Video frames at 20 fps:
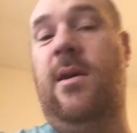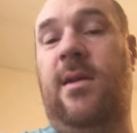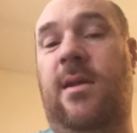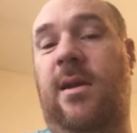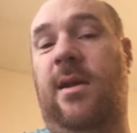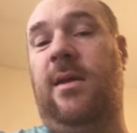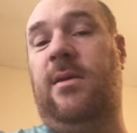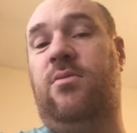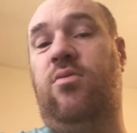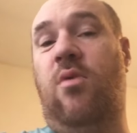
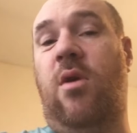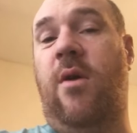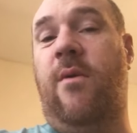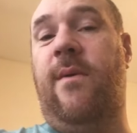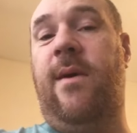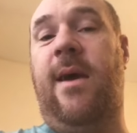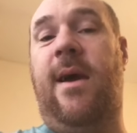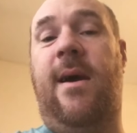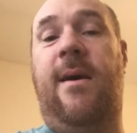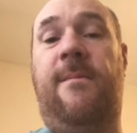that's where
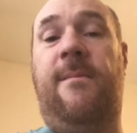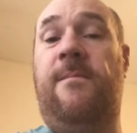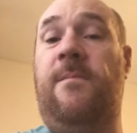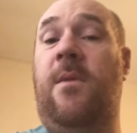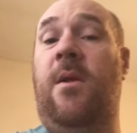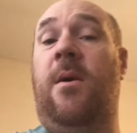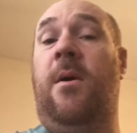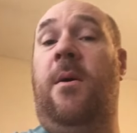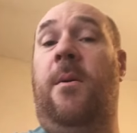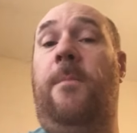we're at.
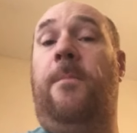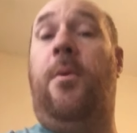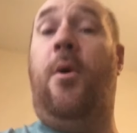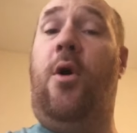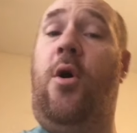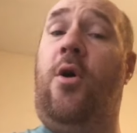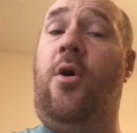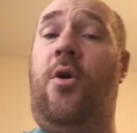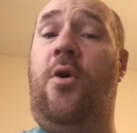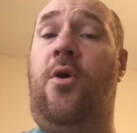
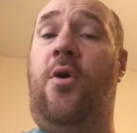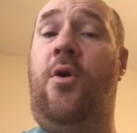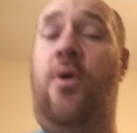But